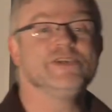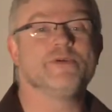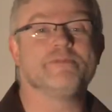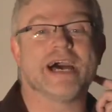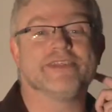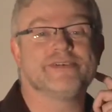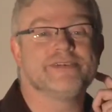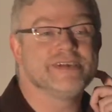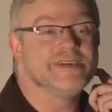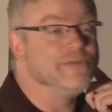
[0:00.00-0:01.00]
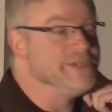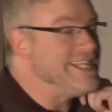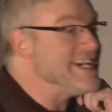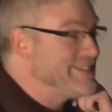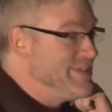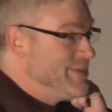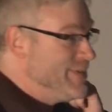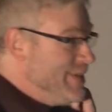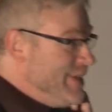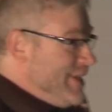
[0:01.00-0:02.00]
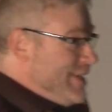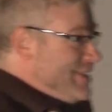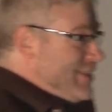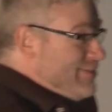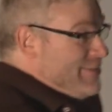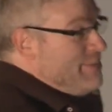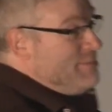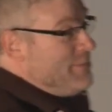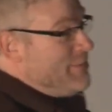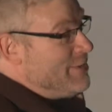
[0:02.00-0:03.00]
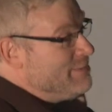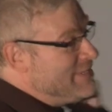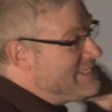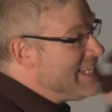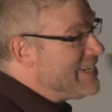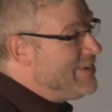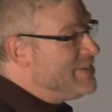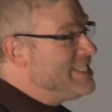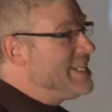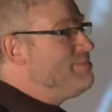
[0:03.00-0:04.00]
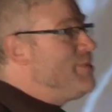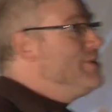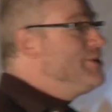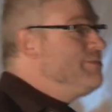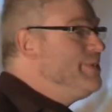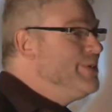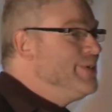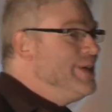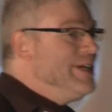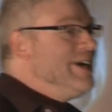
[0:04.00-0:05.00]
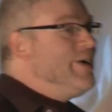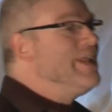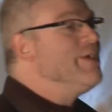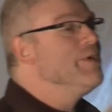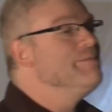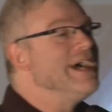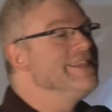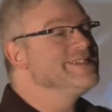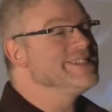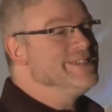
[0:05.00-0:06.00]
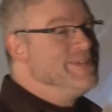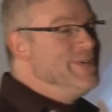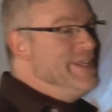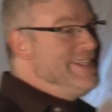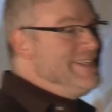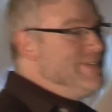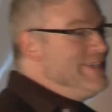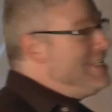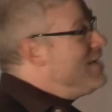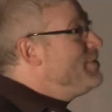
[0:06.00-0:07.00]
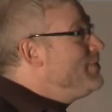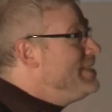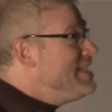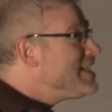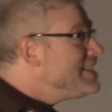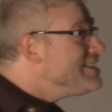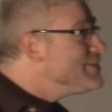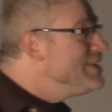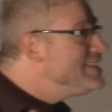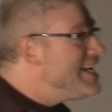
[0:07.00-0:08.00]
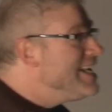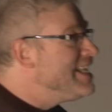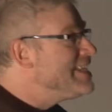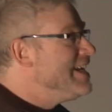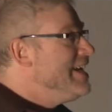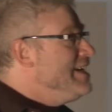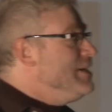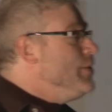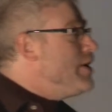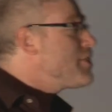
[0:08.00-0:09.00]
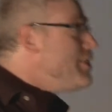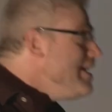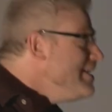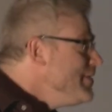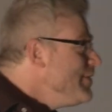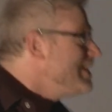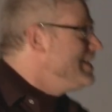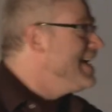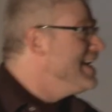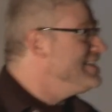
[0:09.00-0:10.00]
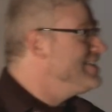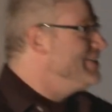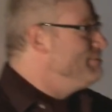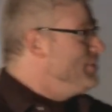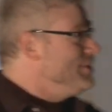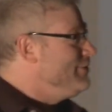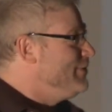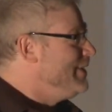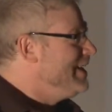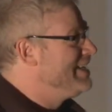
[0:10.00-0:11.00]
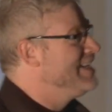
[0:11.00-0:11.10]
your mother reject you? So from psychological point of view, all our mothers will never reject us, will say that you are thin, you are nice, you are beautiful.